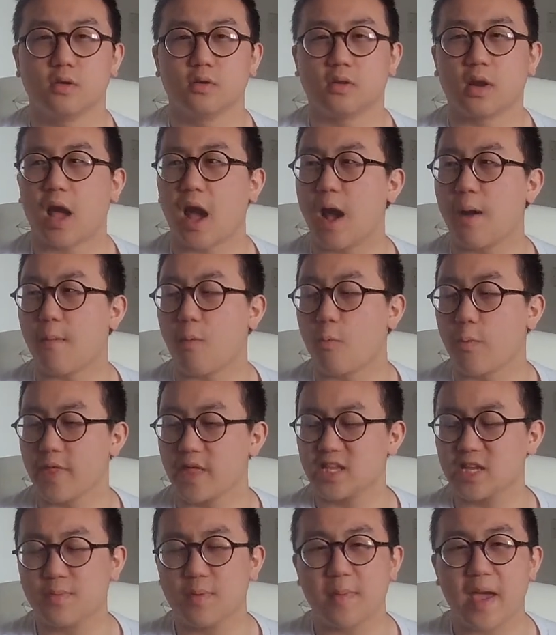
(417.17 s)
By the
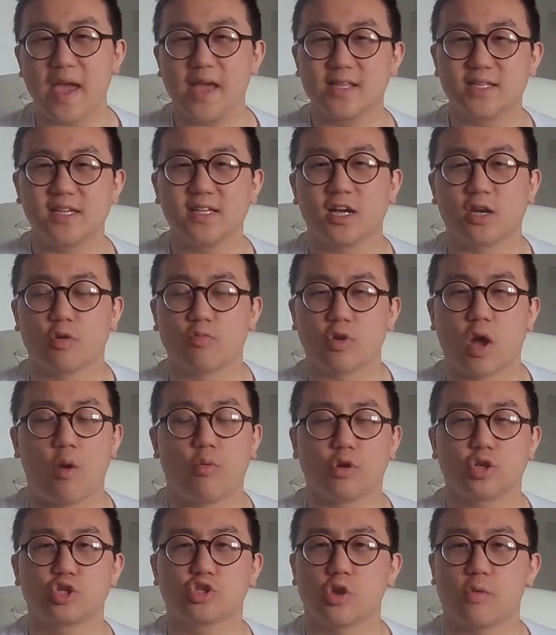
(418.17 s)
time I'm 18, I
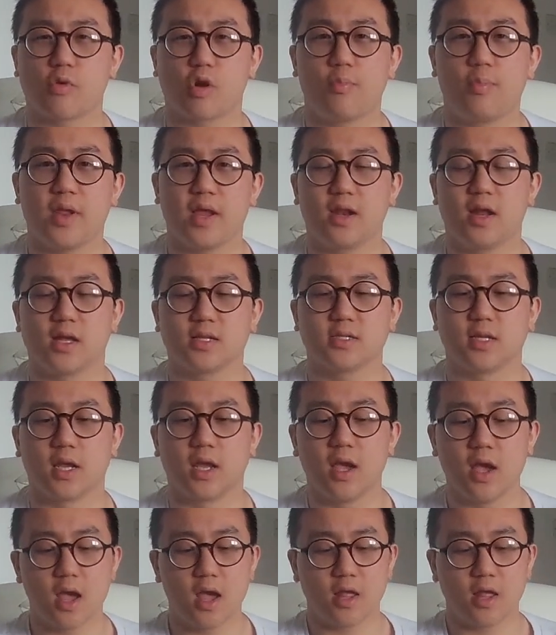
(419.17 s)
want to stop playing utterly.